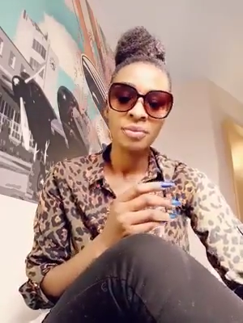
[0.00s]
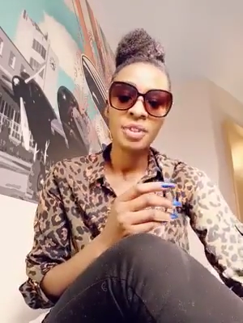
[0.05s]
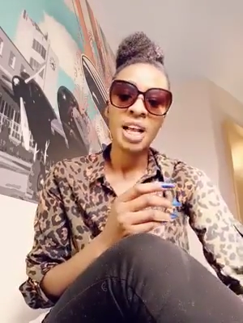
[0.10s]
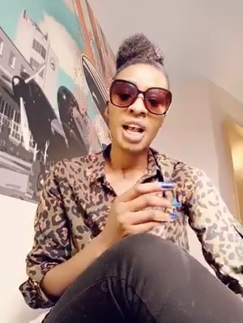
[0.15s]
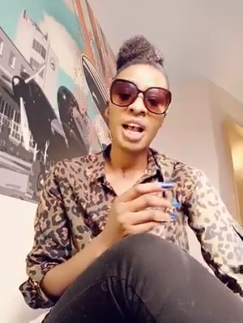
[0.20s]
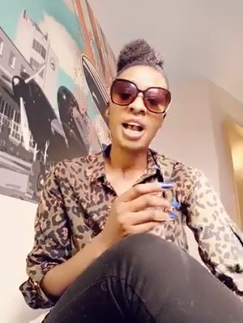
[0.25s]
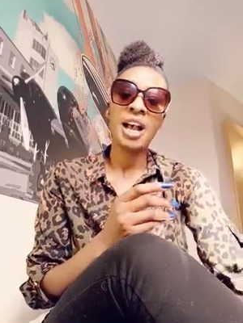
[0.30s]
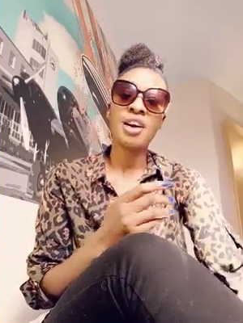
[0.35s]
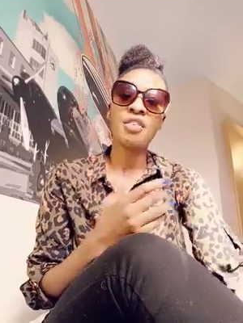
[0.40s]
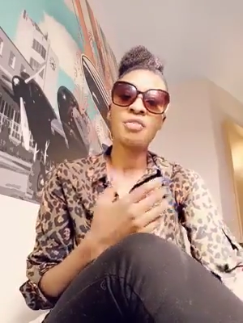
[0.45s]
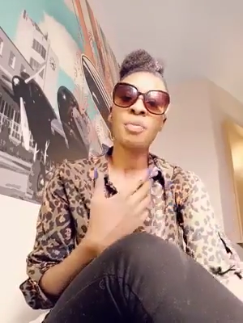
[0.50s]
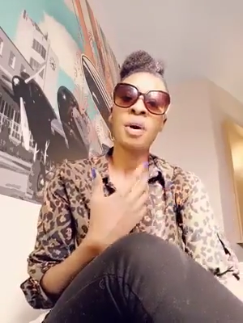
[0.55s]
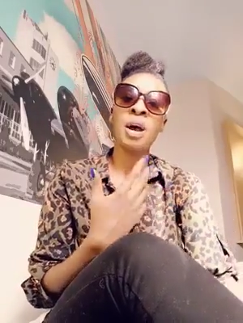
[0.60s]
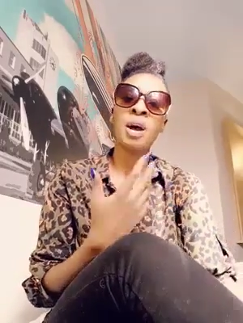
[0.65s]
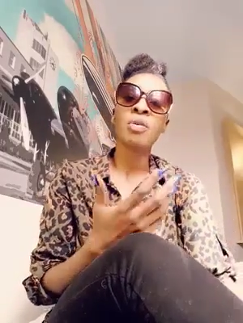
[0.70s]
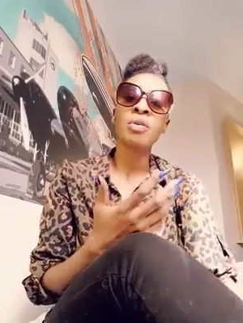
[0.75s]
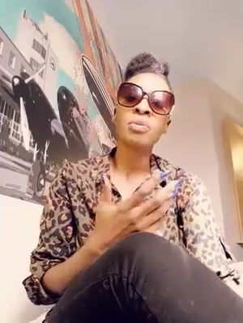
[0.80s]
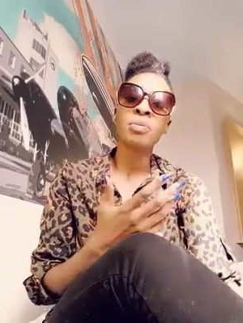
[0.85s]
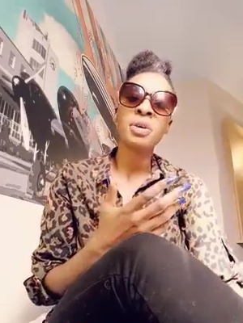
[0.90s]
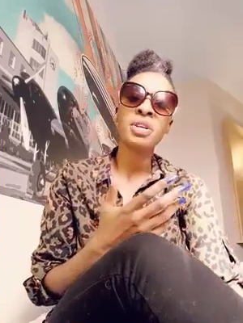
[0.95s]
I have my
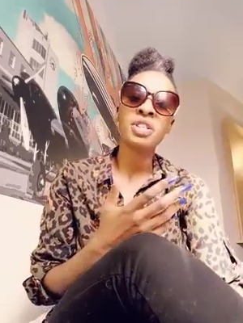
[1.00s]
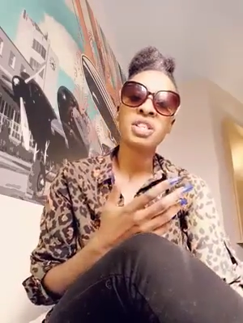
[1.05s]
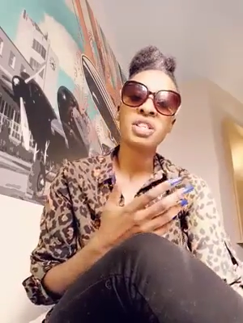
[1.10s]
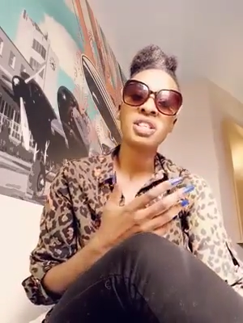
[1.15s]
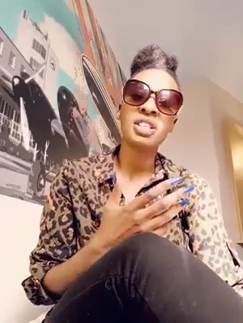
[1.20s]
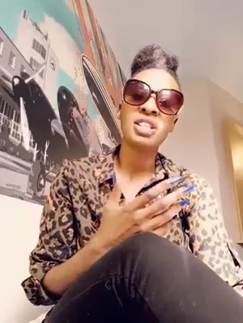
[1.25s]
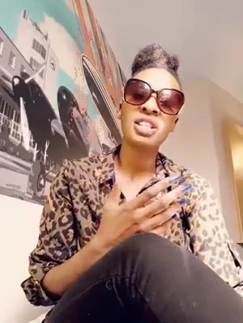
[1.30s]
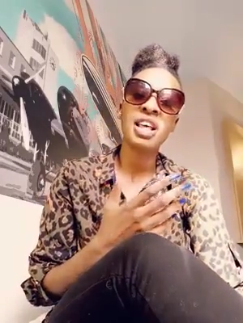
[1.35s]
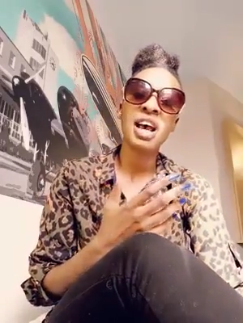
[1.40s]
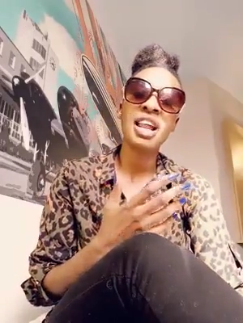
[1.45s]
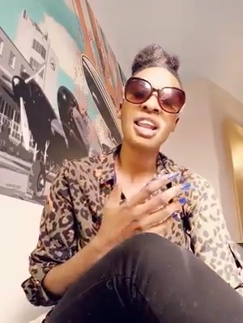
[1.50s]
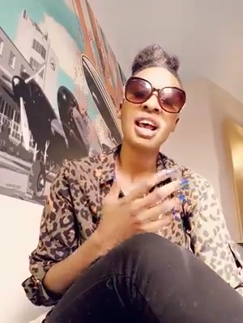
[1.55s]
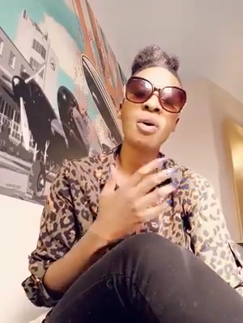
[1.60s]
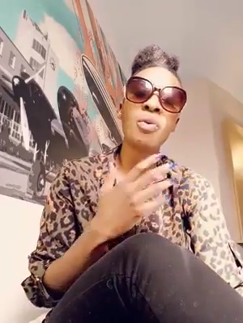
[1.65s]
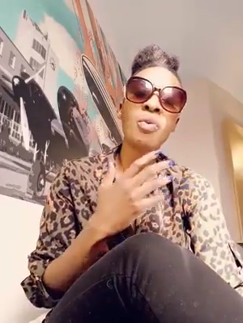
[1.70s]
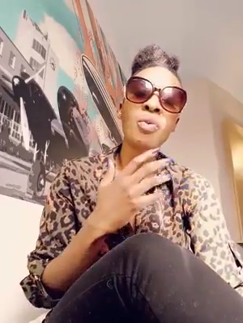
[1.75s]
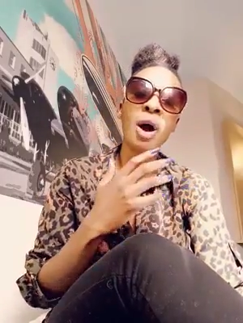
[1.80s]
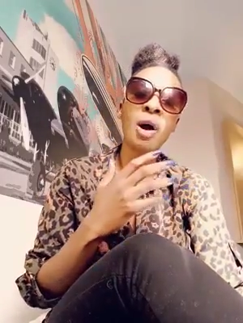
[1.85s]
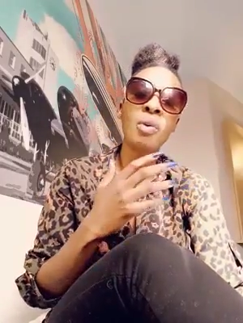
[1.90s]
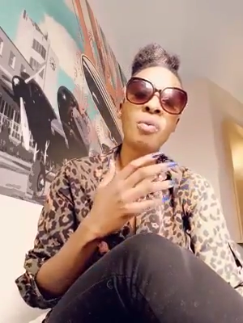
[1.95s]
own messaging, and I
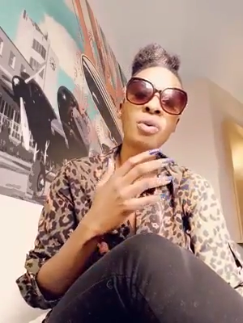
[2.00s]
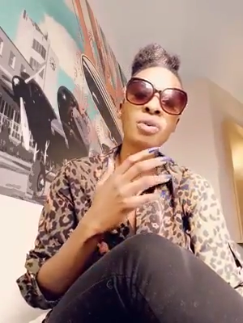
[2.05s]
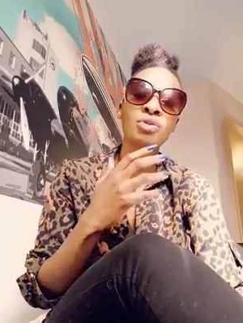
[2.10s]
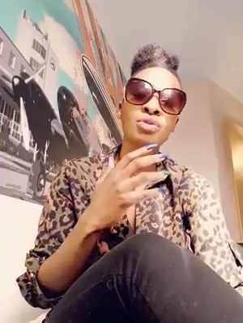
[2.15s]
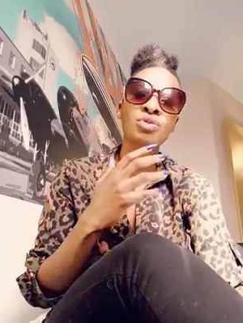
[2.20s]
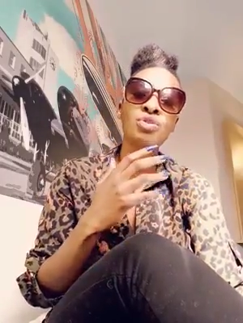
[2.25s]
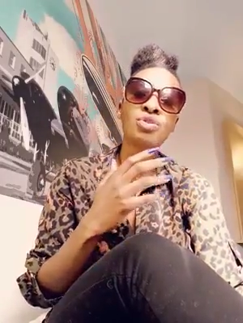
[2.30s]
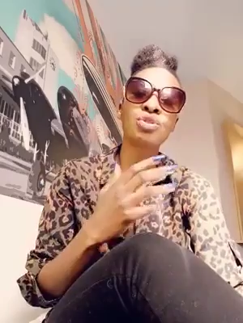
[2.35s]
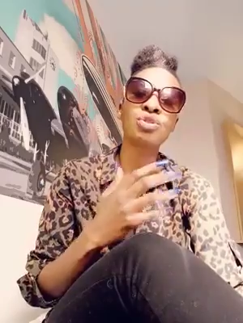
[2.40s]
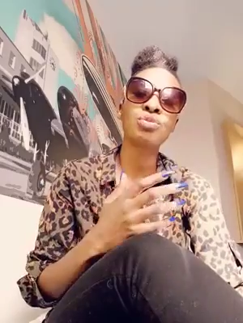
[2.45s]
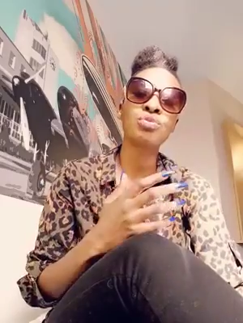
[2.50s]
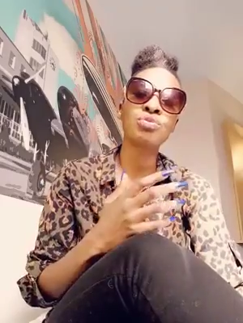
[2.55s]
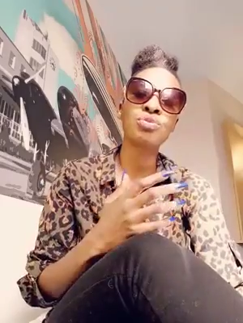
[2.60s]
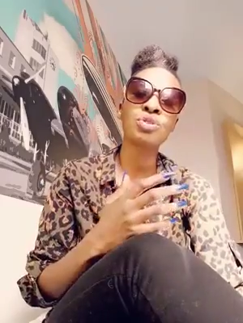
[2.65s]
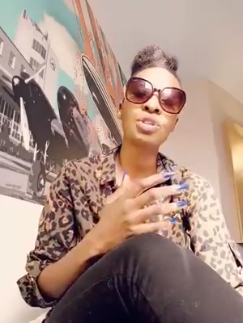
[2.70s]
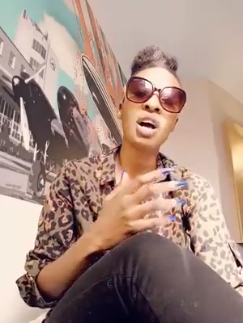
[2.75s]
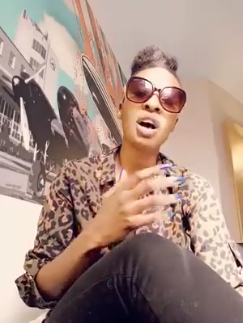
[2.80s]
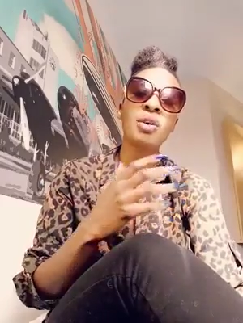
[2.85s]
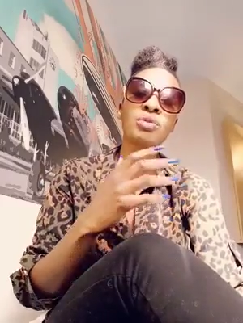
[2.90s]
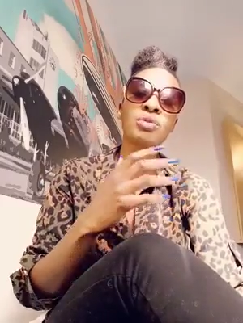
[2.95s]
want to
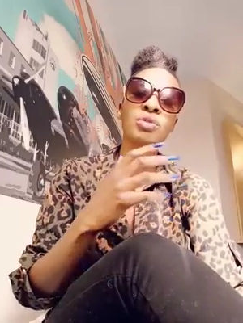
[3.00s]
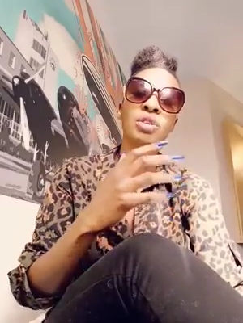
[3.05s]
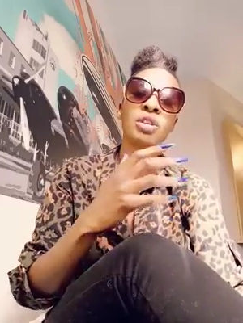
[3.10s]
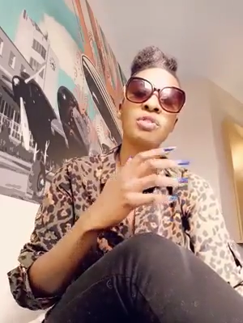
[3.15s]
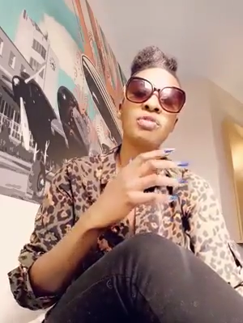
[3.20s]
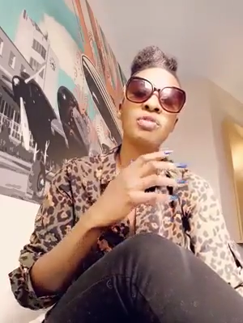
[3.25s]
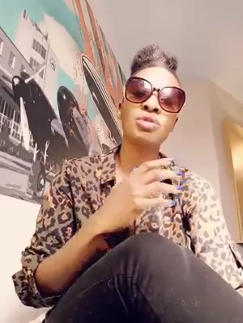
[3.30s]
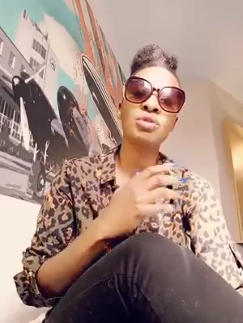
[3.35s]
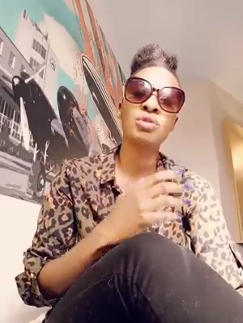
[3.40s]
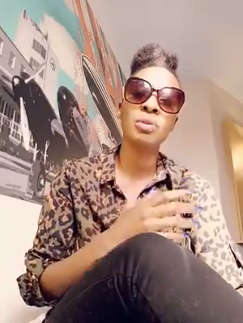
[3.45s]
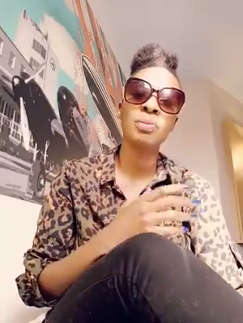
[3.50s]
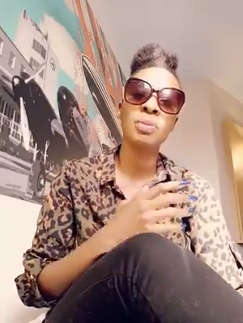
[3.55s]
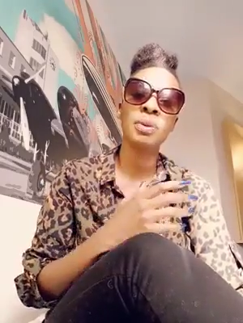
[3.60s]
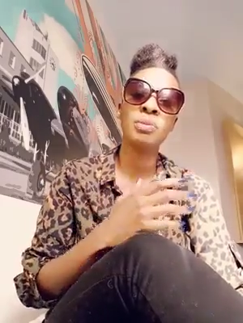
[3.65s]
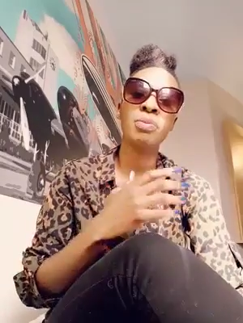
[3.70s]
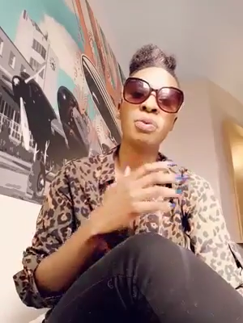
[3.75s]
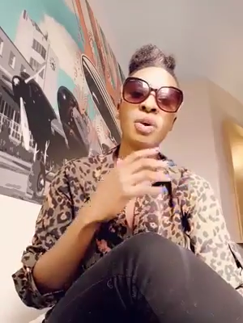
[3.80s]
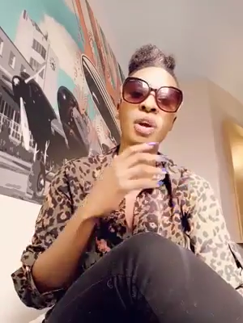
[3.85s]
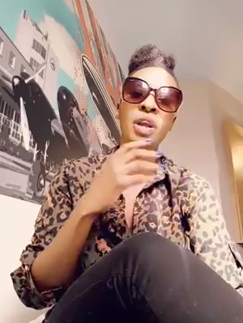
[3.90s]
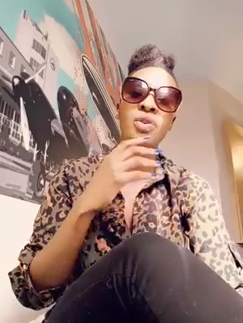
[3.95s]
choose how to give it to the people